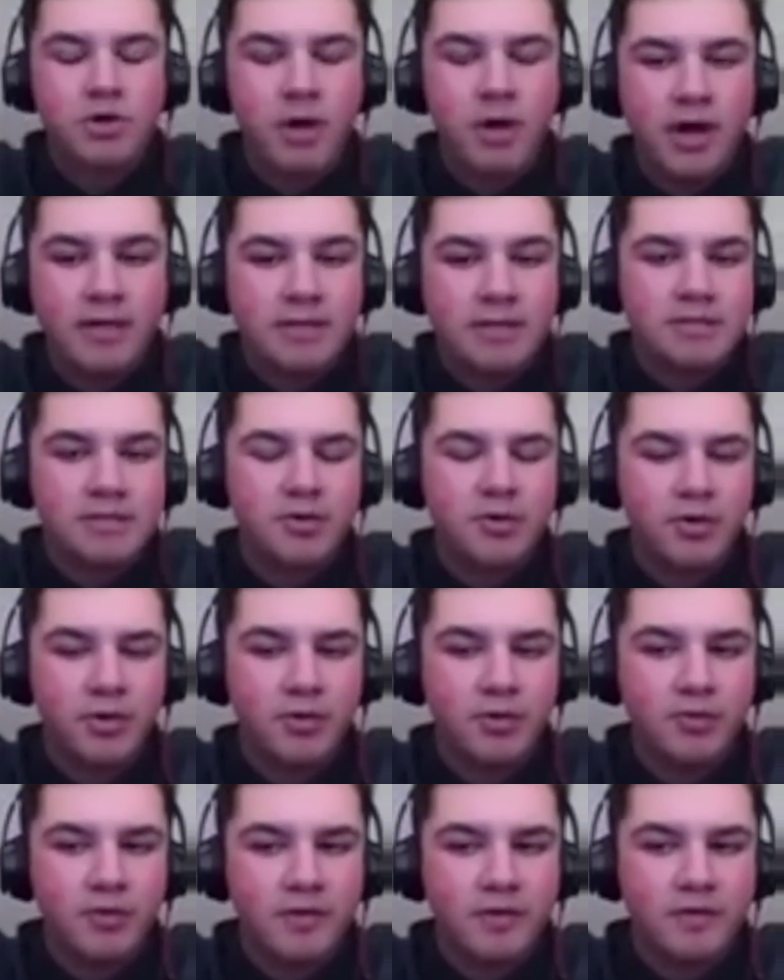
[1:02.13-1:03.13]
I
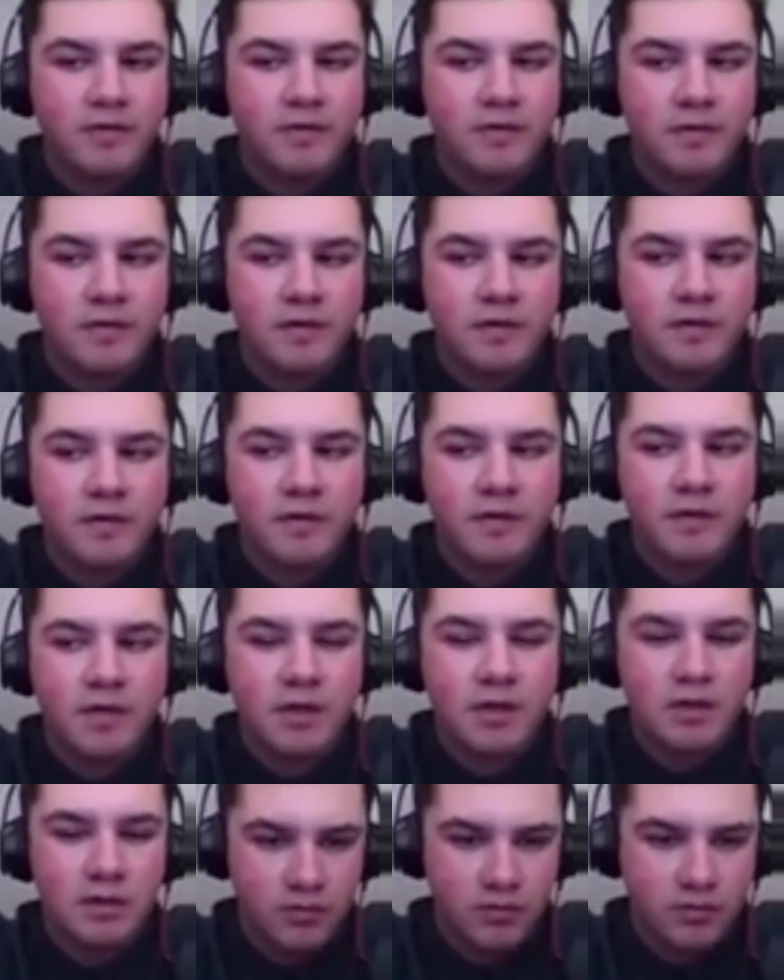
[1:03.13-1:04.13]
disagree with
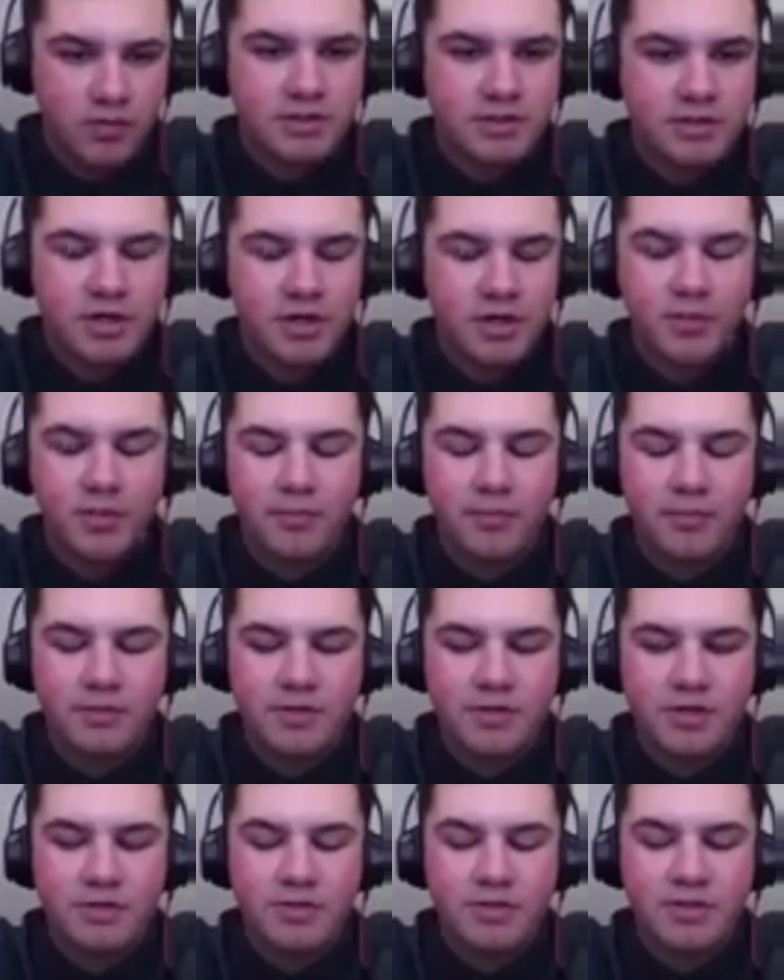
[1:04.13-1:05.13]
the what Jeremy,
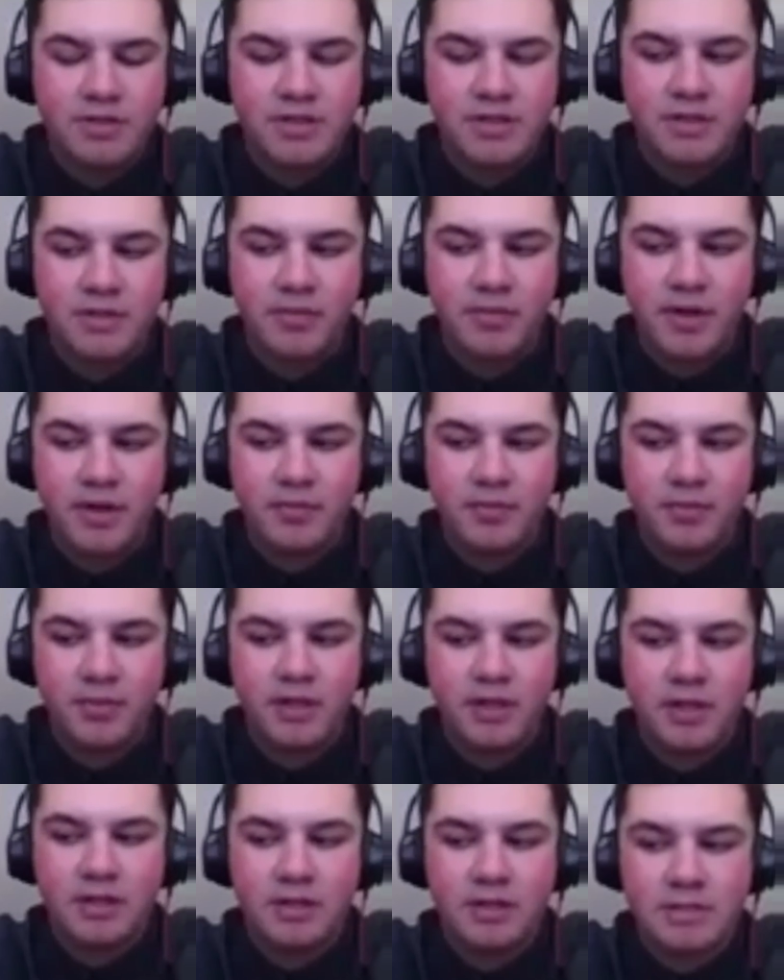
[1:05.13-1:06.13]
Jeremy said about it
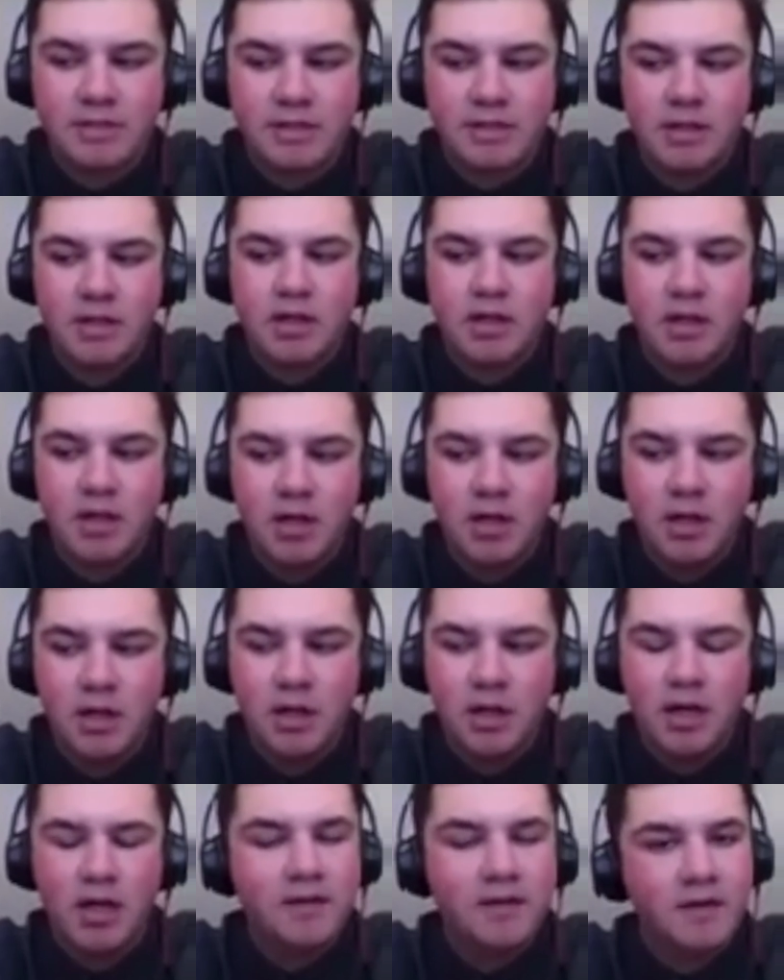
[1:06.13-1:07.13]
because
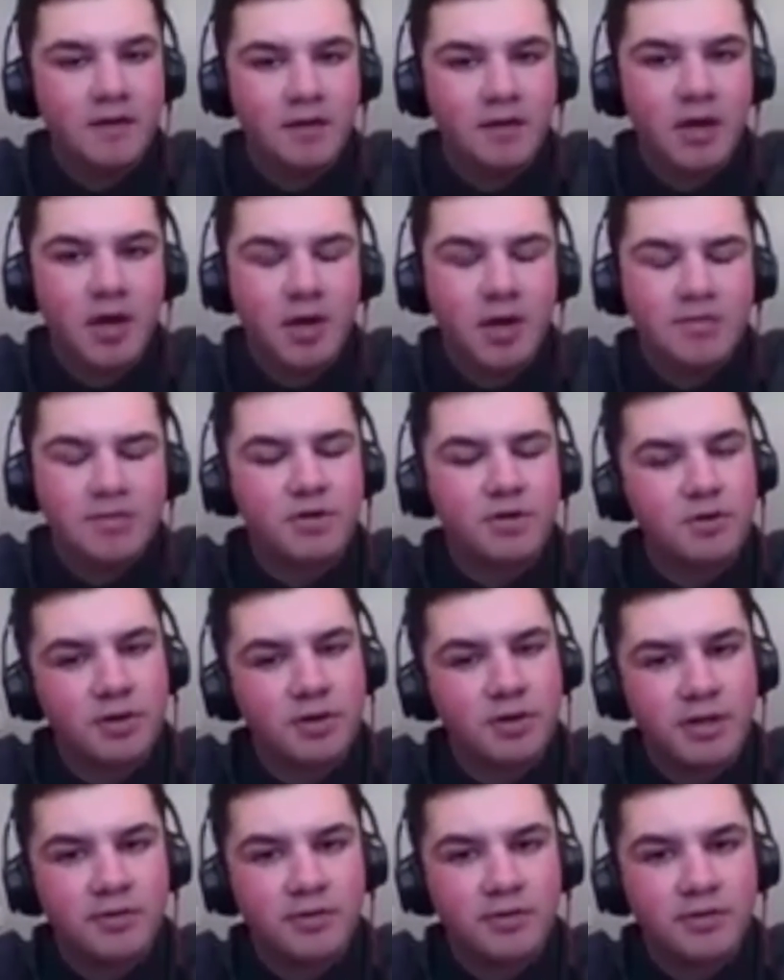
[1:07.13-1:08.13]
uh, I think cops are
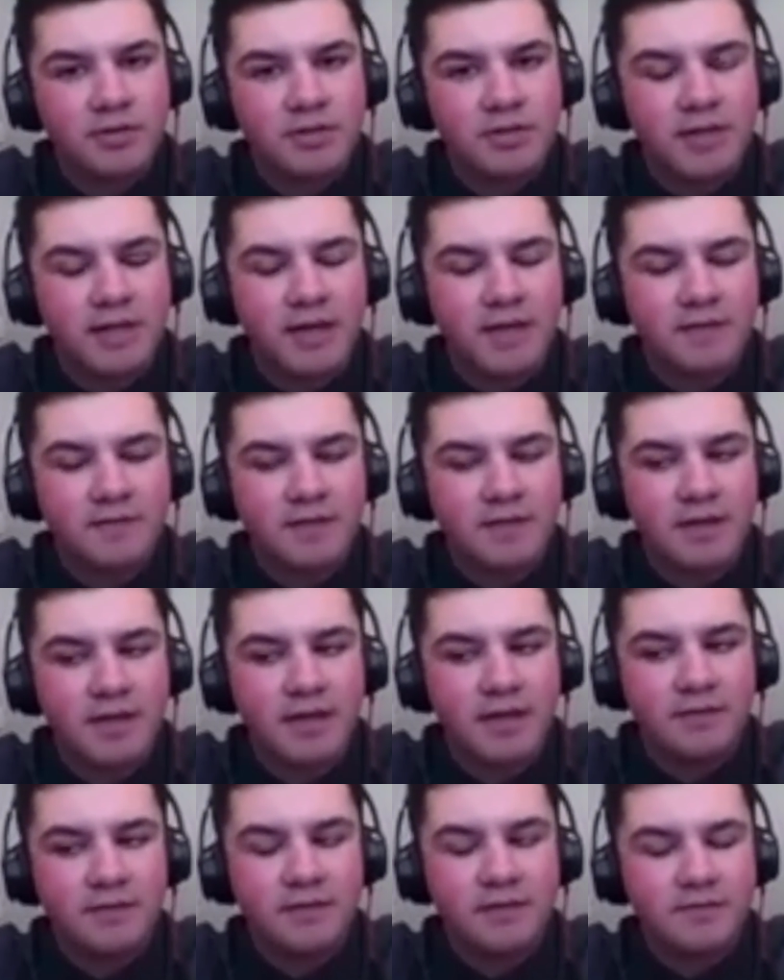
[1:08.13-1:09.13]
heroes and they have to
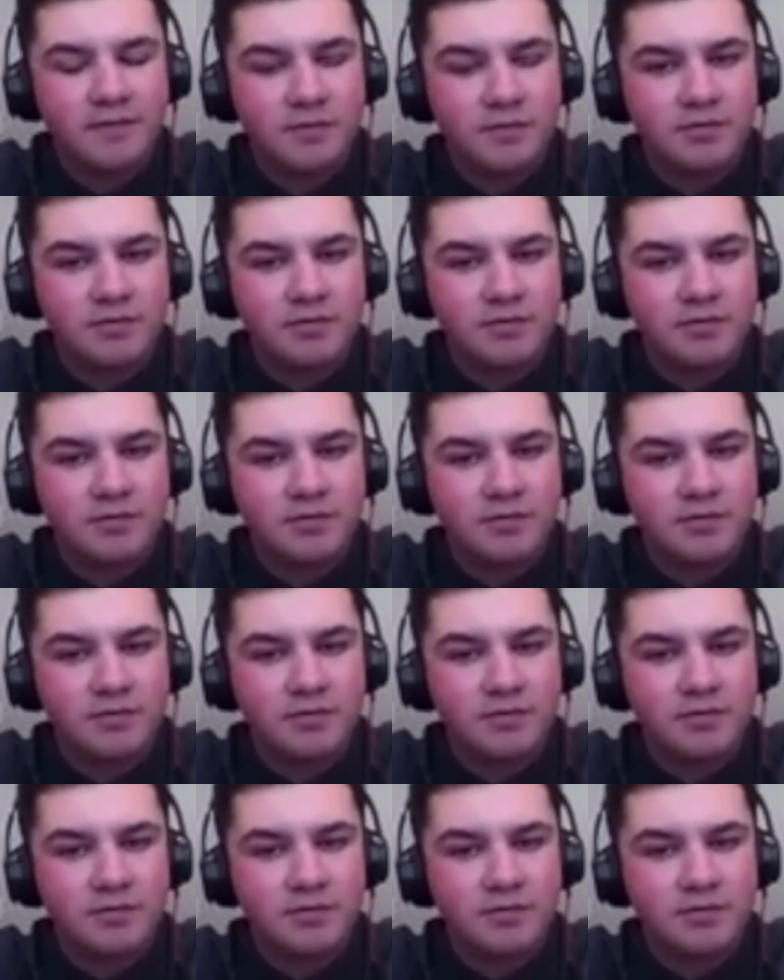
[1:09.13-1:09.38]
have a difficult